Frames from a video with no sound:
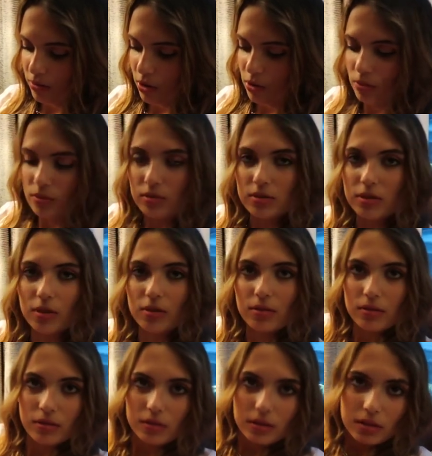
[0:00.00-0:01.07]
phone, really? So.
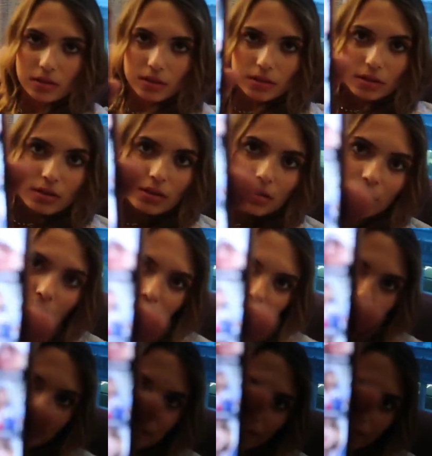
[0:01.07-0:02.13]
I've got like three, I
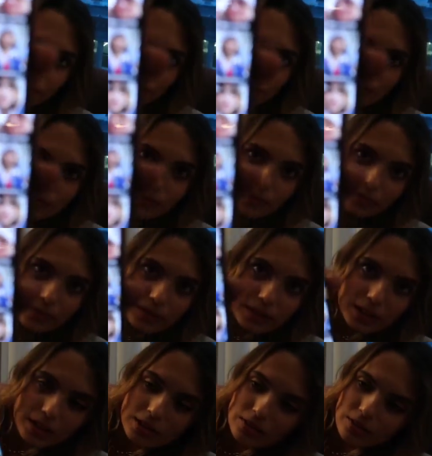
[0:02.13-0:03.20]
think, on mine.
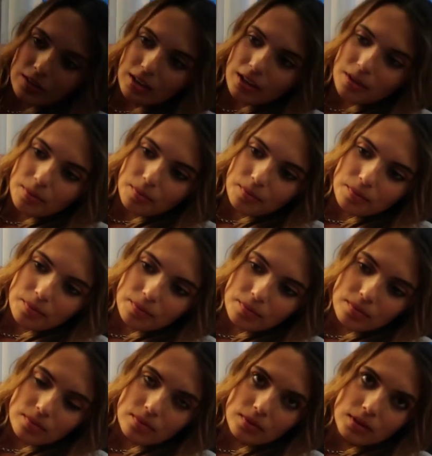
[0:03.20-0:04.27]
Can you see it? Yeah.
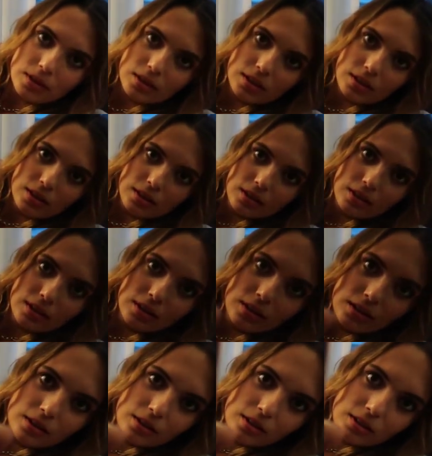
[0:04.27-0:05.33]
Look
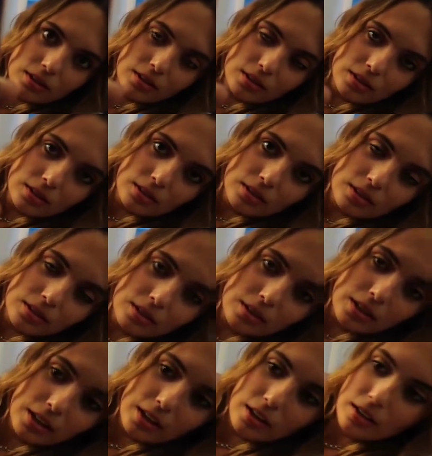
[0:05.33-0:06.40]
at them
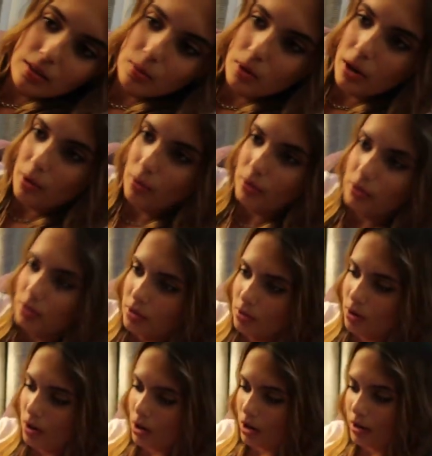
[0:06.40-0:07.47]
all. Look at, oh. Wow, we're so
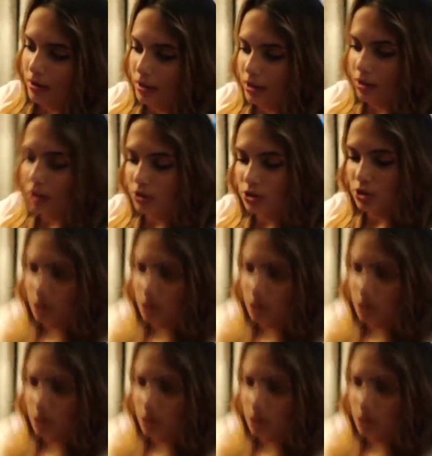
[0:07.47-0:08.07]
hot. We're